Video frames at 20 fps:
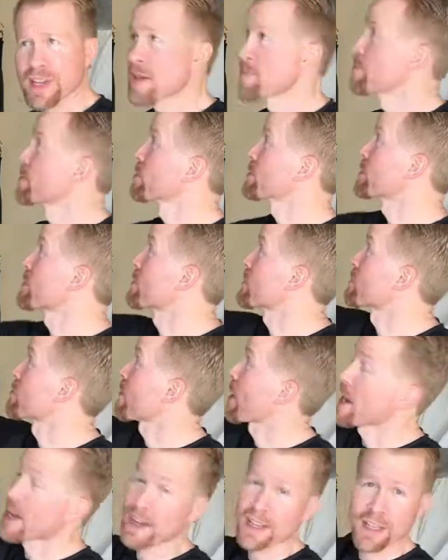I built this
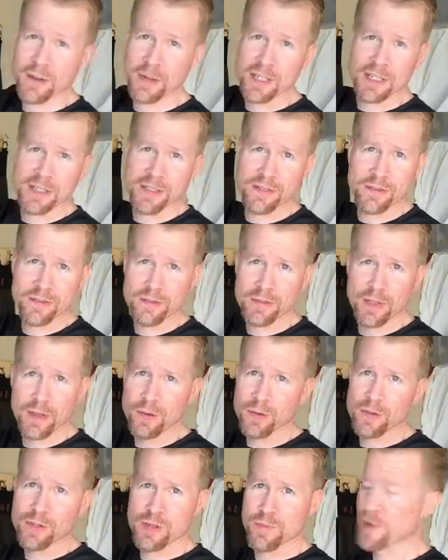rack. I went to
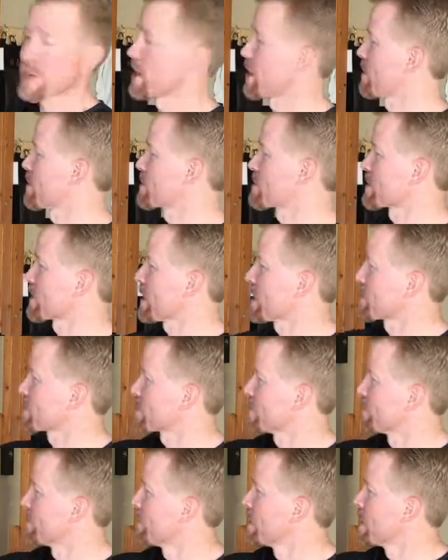Lowe's or Menards and got
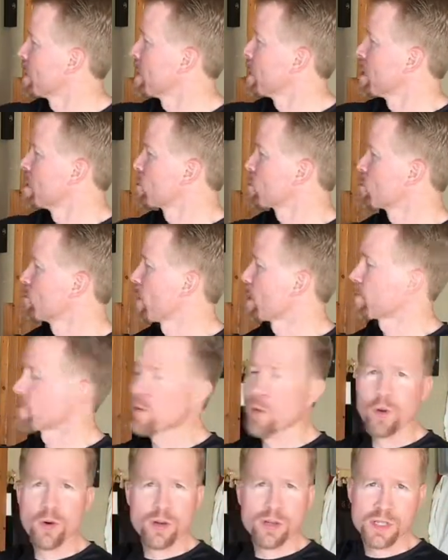some
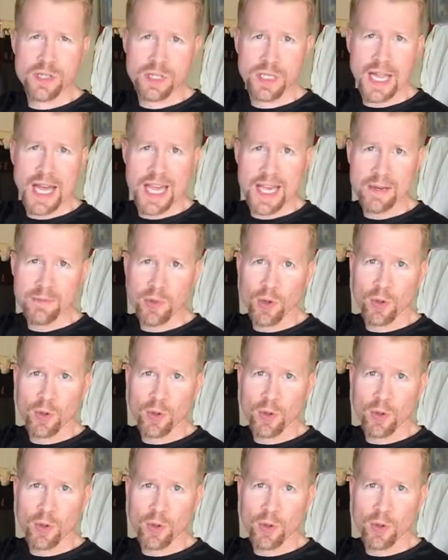2x4s and lag